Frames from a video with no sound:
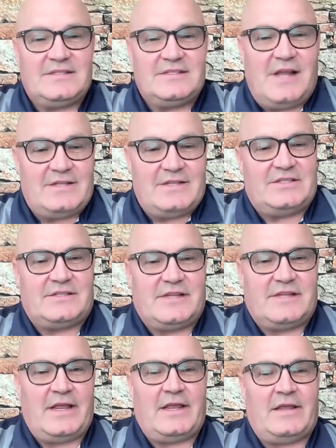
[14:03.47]
is not just
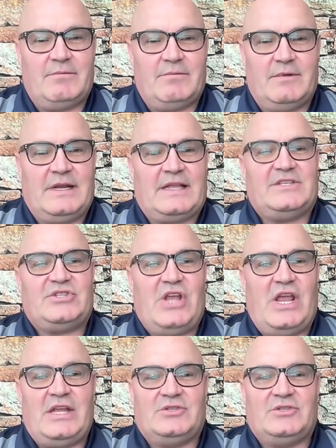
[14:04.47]
an
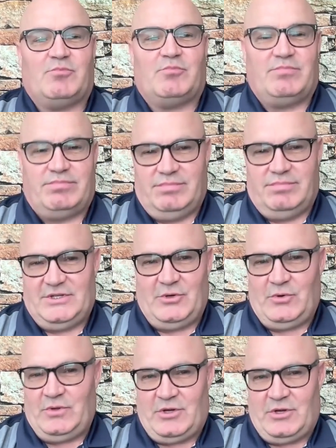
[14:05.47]
exchange
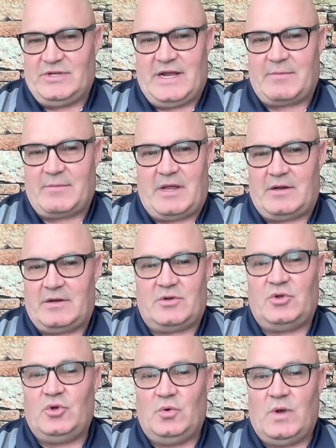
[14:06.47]
student that you're talking about. Are
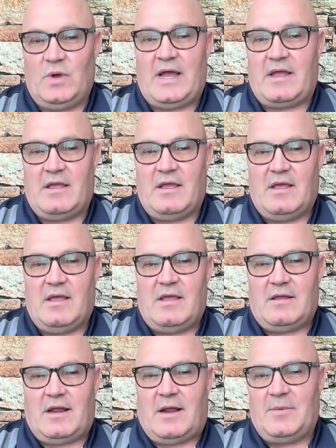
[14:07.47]
you? I
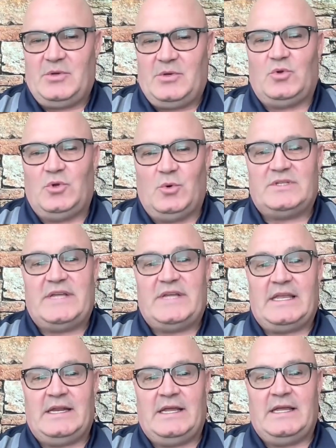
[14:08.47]
mean, you were
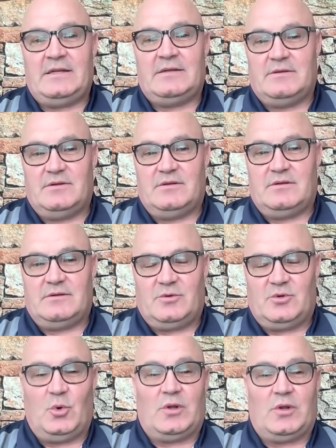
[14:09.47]
taking
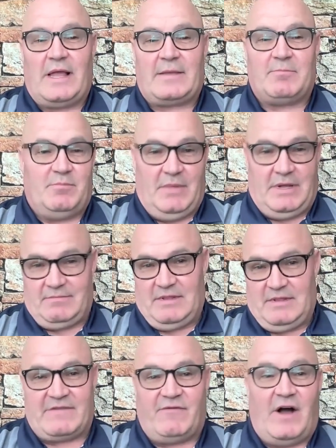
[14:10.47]
you were
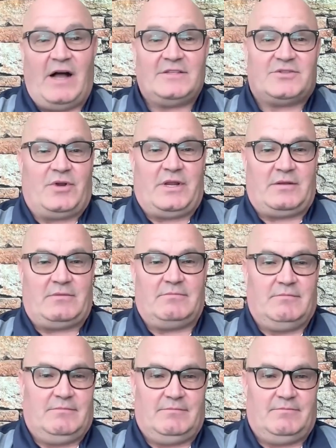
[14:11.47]
like fostering
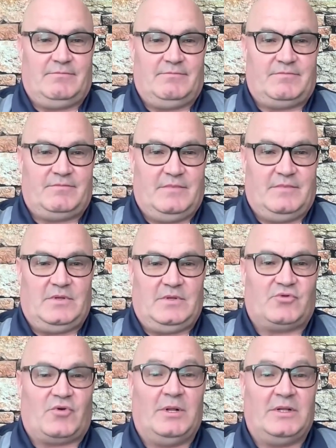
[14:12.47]

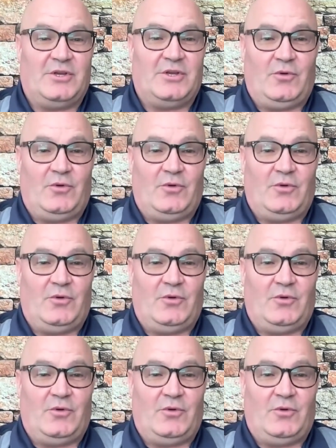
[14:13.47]
troubled youth.